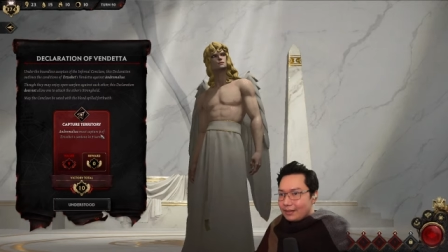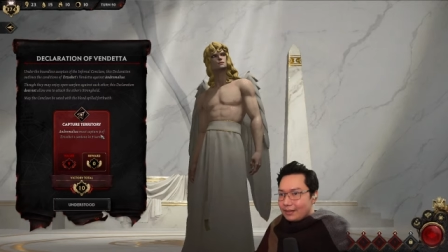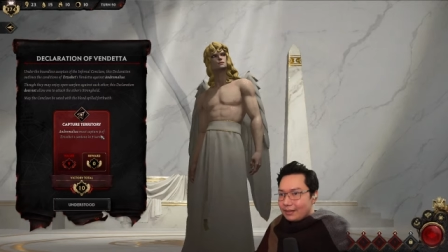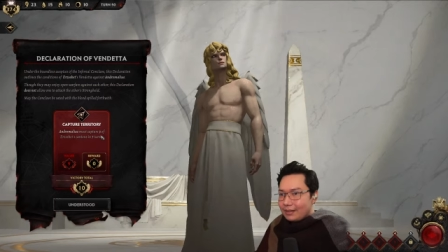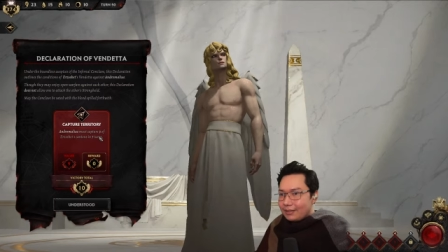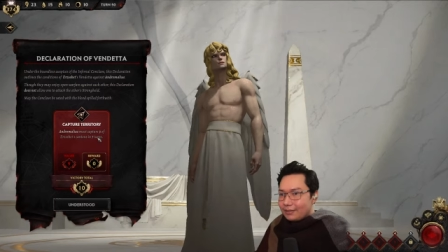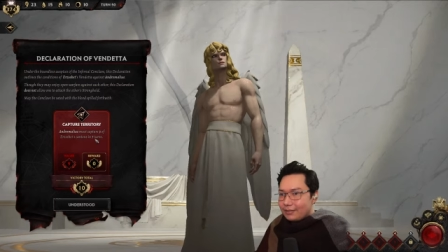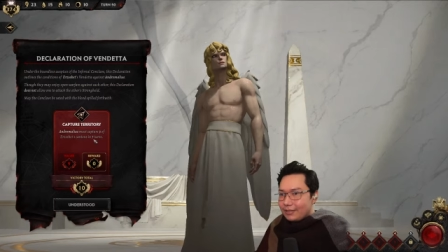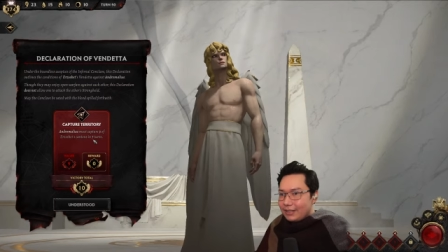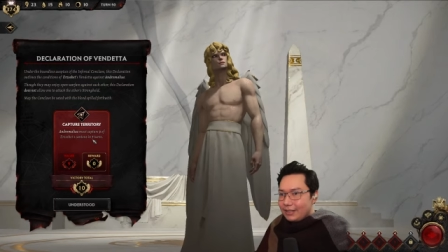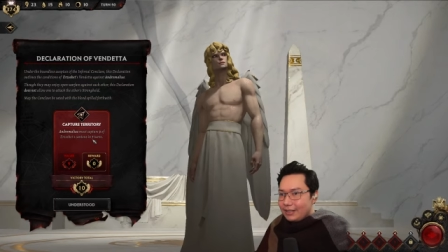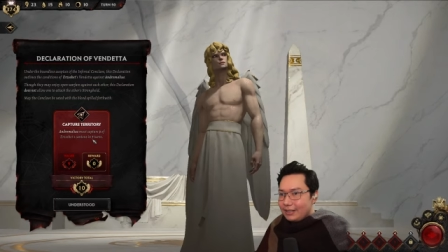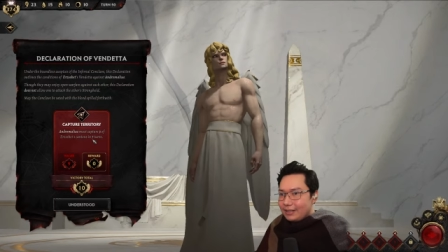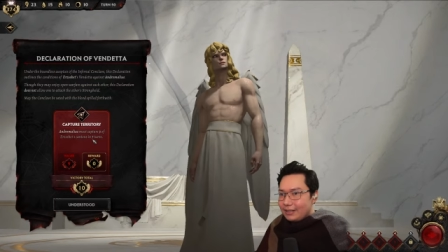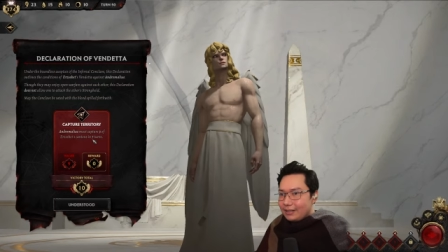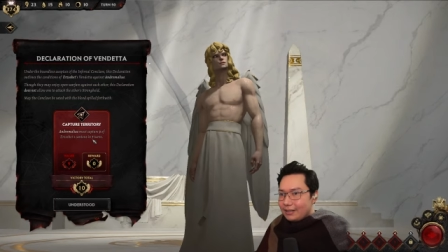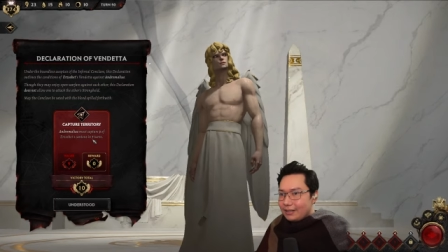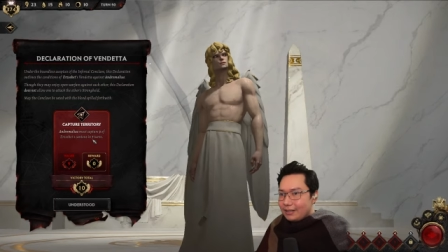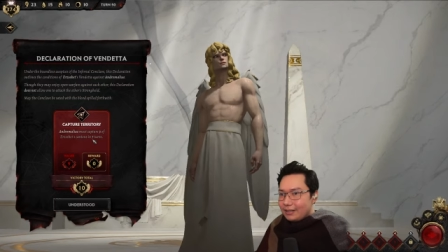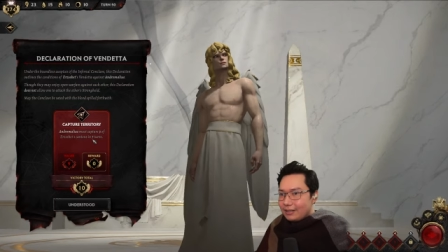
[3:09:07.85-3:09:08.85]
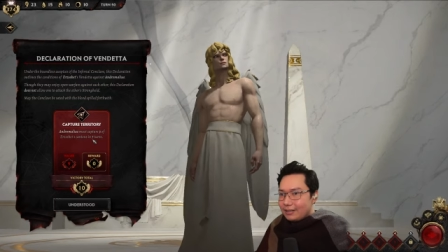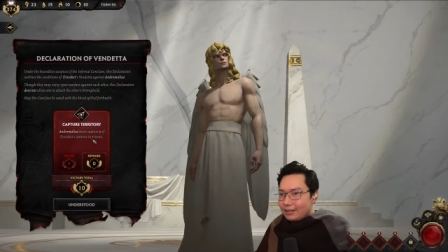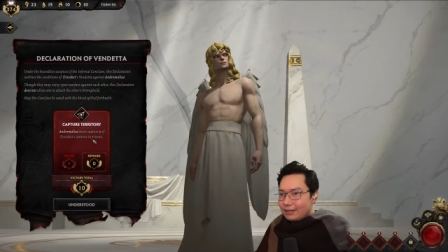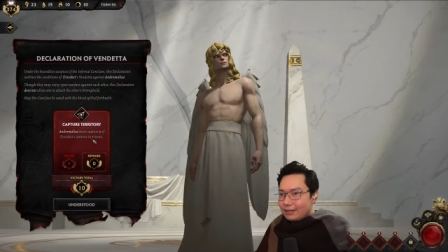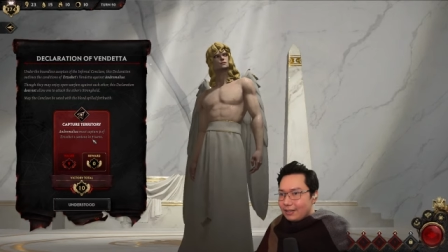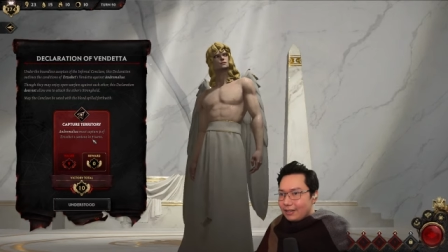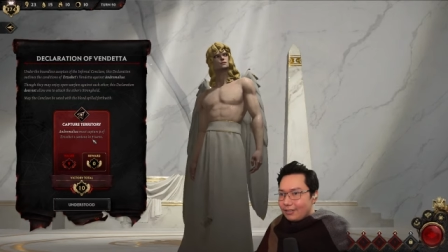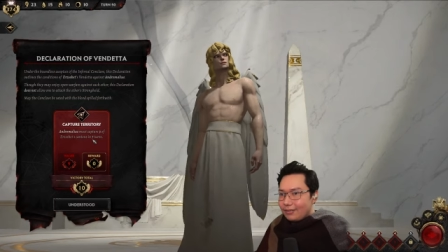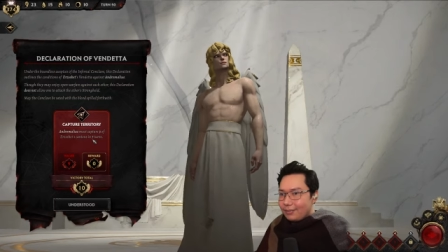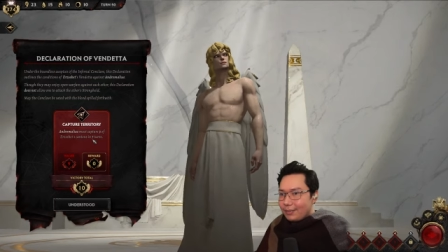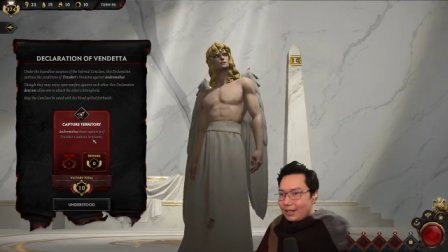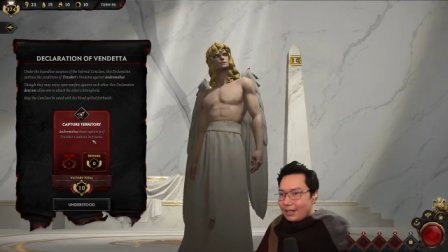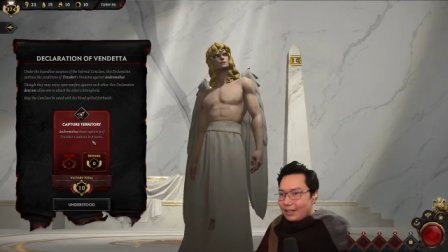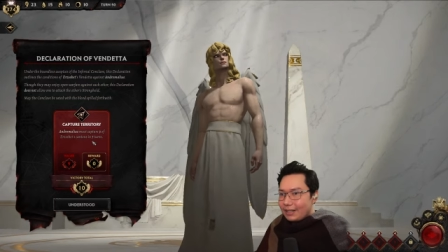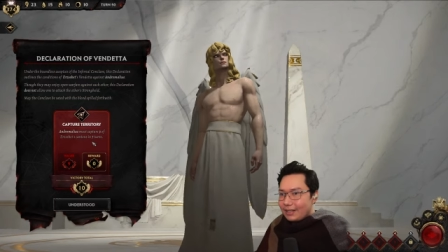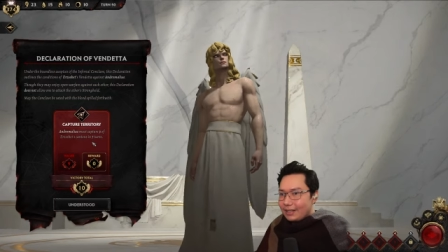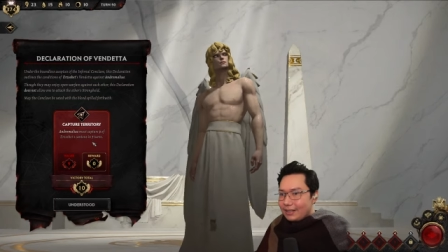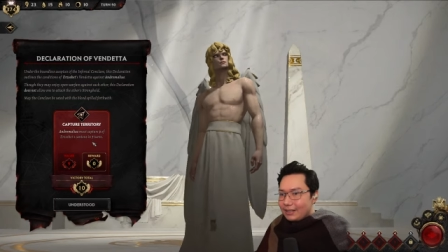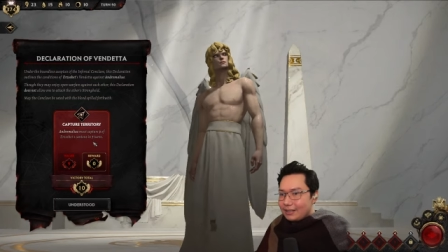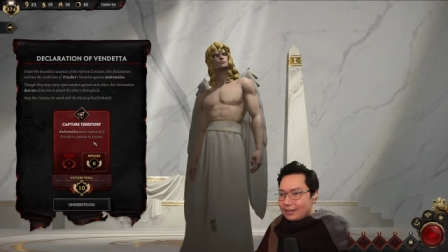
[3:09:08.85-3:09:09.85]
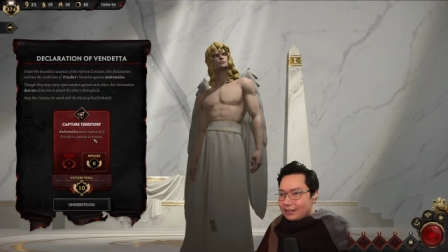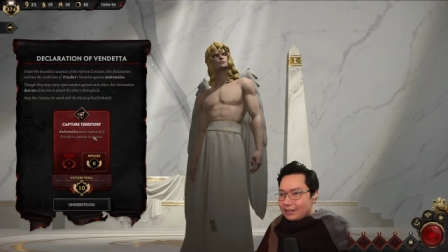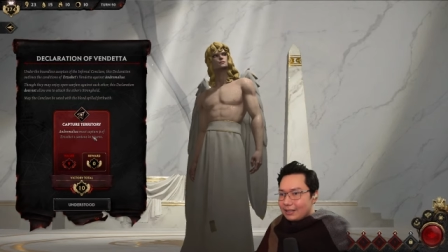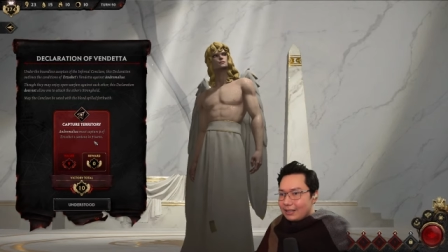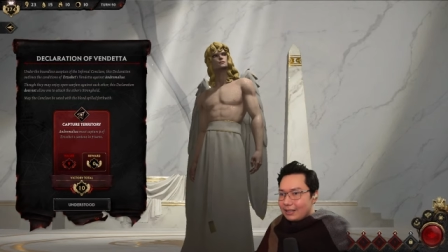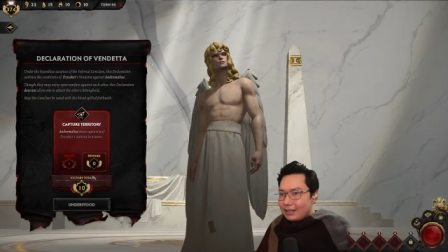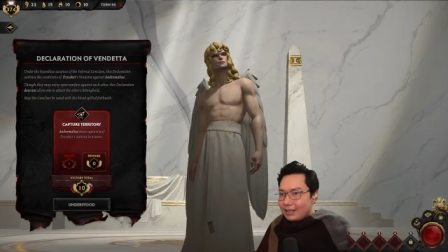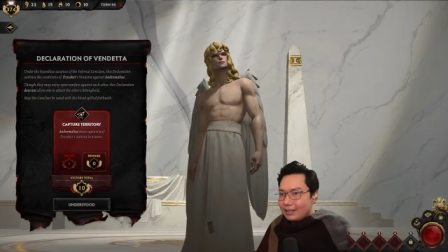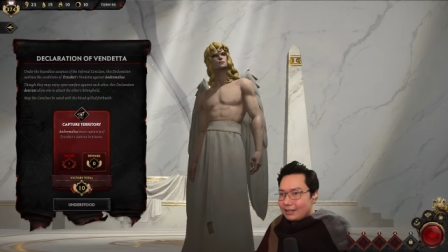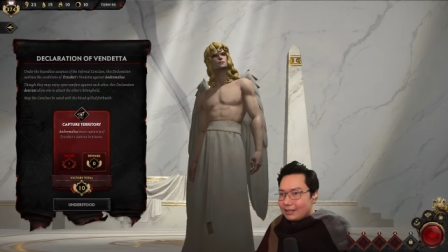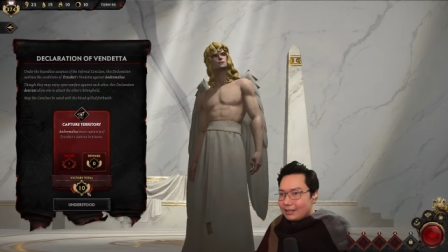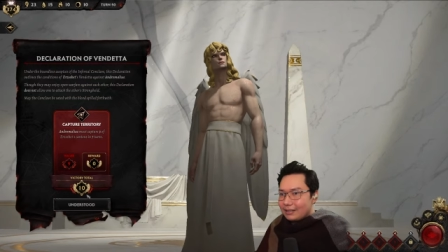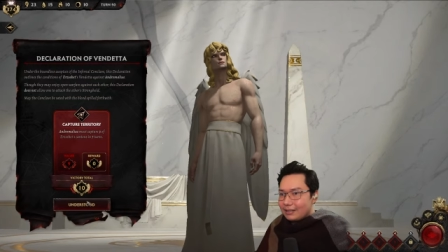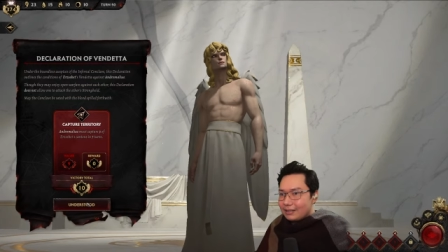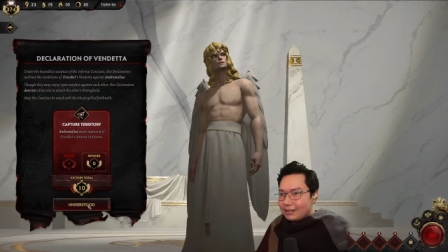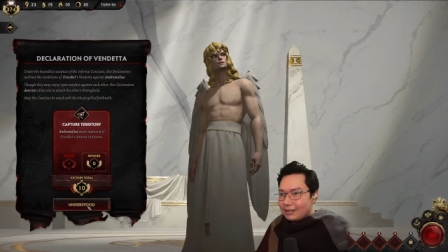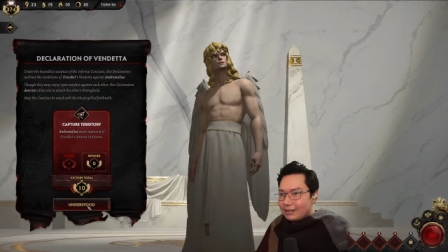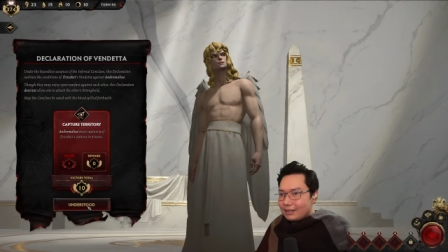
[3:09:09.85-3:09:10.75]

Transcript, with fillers: Three of mine in